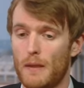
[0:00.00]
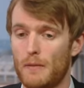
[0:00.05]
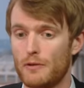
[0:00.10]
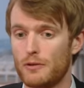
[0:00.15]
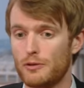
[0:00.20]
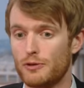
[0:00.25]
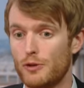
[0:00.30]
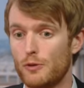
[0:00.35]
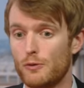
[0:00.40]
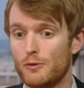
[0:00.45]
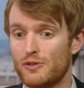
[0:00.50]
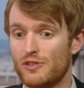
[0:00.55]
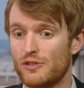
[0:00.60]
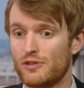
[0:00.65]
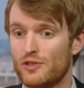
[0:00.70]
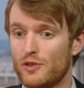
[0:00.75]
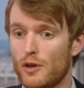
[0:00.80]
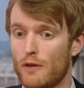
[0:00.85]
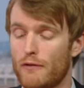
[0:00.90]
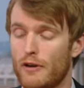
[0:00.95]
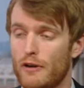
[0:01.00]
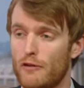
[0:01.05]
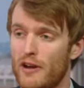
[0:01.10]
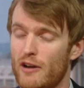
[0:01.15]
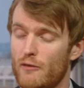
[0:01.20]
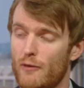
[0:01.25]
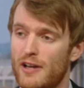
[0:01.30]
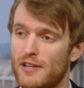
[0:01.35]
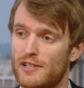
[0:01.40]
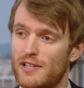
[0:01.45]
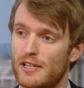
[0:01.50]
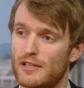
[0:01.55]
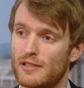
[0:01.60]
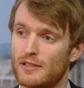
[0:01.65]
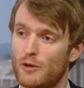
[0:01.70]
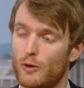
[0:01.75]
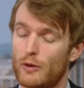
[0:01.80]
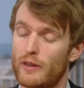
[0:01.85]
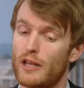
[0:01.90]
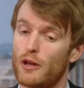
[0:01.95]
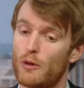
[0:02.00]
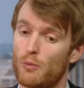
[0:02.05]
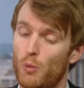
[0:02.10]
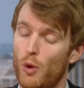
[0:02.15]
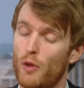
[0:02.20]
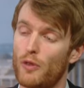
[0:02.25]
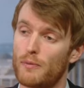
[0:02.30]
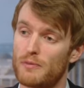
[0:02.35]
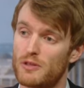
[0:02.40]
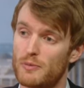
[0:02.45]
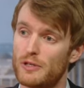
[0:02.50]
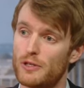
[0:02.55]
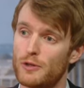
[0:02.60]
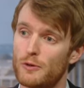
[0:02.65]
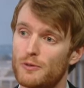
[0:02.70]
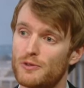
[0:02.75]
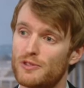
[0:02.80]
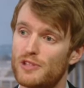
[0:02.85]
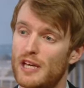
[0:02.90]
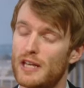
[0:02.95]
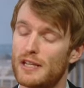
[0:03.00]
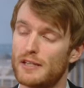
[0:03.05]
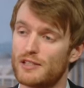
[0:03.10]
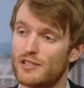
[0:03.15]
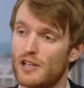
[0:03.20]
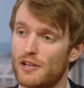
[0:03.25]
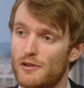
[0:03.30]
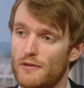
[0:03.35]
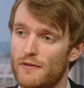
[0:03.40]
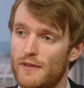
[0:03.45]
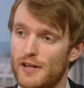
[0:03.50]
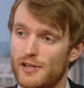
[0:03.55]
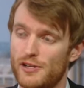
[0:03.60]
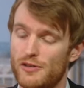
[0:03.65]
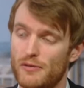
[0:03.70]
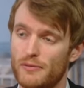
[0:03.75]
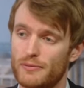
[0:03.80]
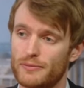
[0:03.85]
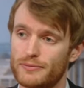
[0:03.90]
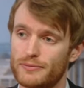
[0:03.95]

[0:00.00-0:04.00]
use sovereign credit ratings, or they don't want them to be used in such a fashion.